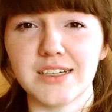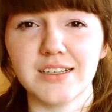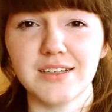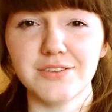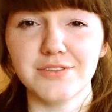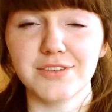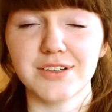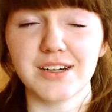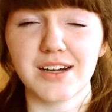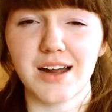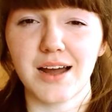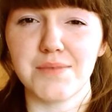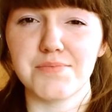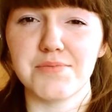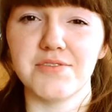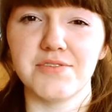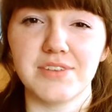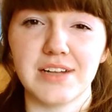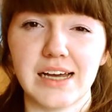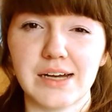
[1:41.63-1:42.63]
a different cup
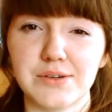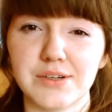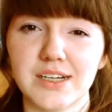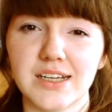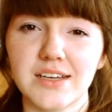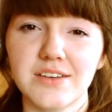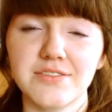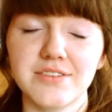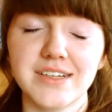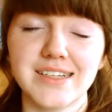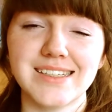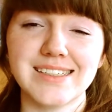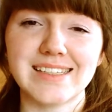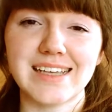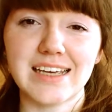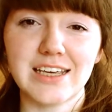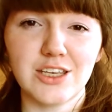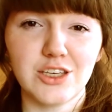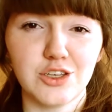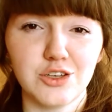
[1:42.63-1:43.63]
of flour if it is
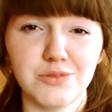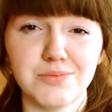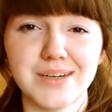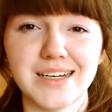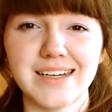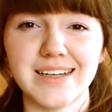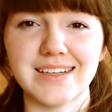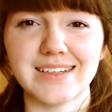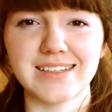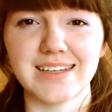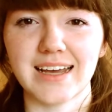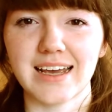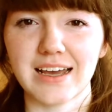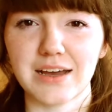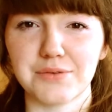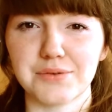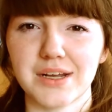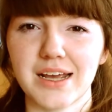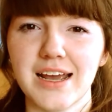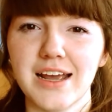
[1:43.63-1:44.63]
a humid day
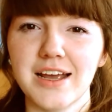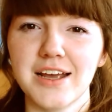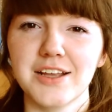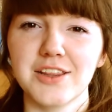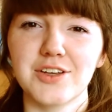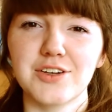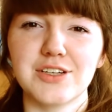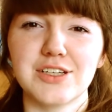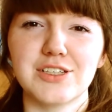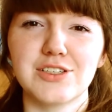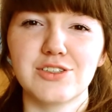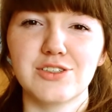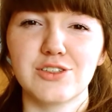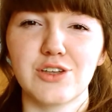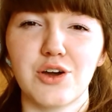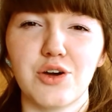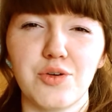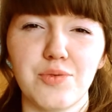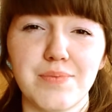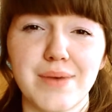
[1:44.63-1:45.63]
out. There is
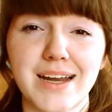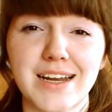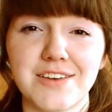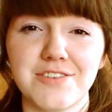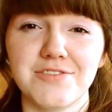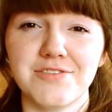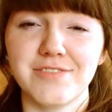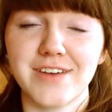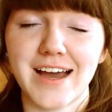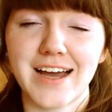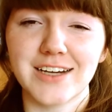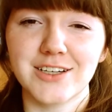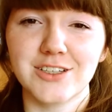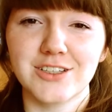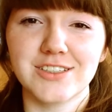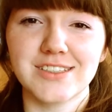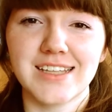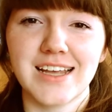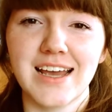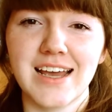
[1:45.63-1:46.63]
so many
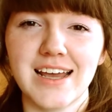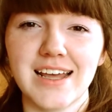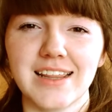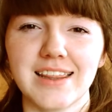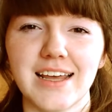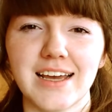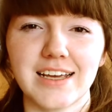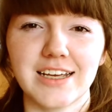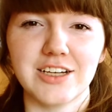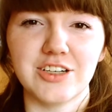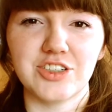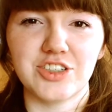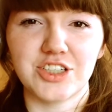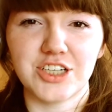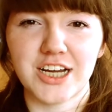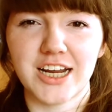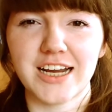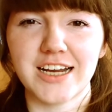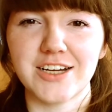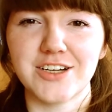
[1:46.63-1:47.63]
factors that can
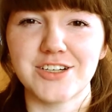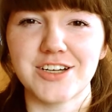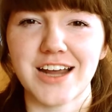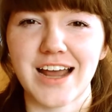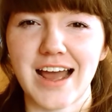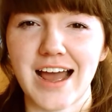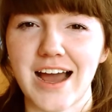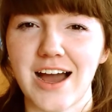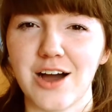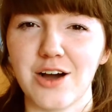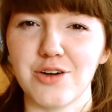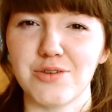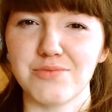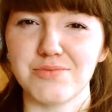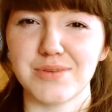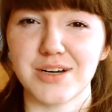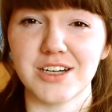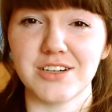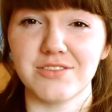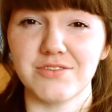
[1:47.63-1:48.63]
change how
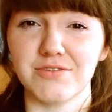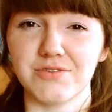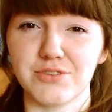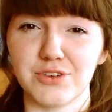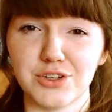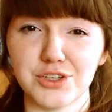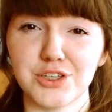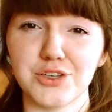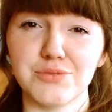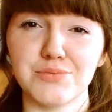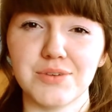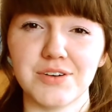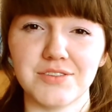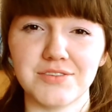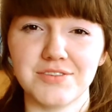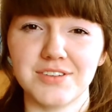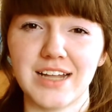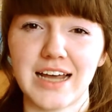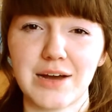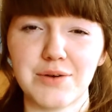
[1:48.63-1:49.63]
much volume
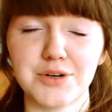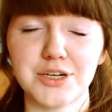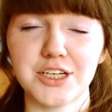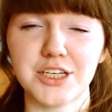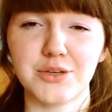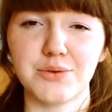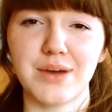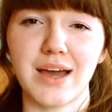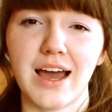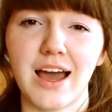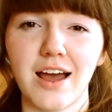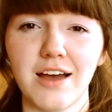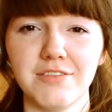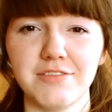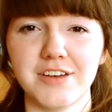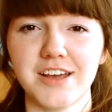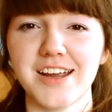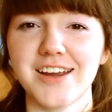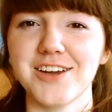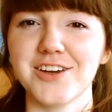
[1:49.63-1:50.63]
of flour you
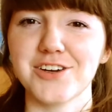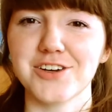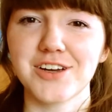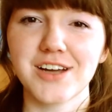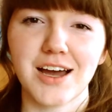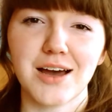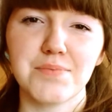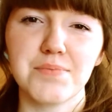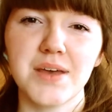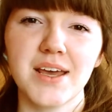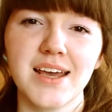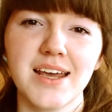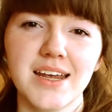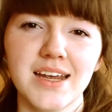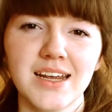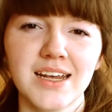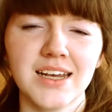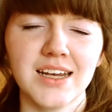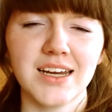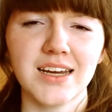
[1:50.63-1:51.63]
have in your cup,
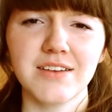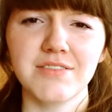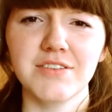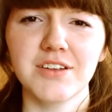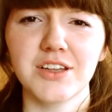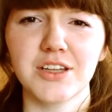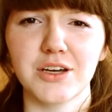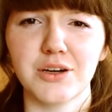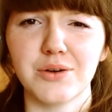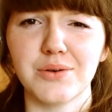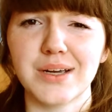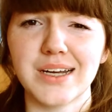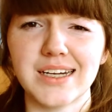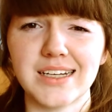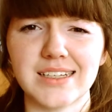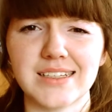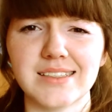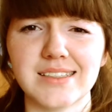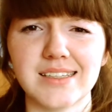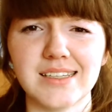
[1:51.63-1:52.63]
even though it
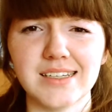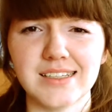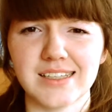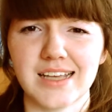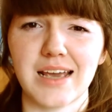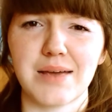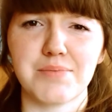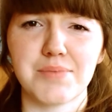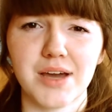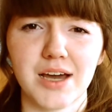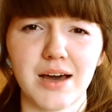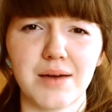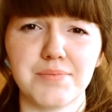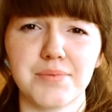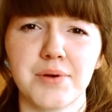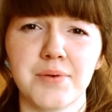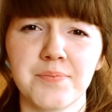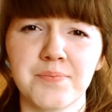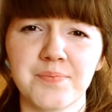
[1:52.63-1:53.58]
is the same cup.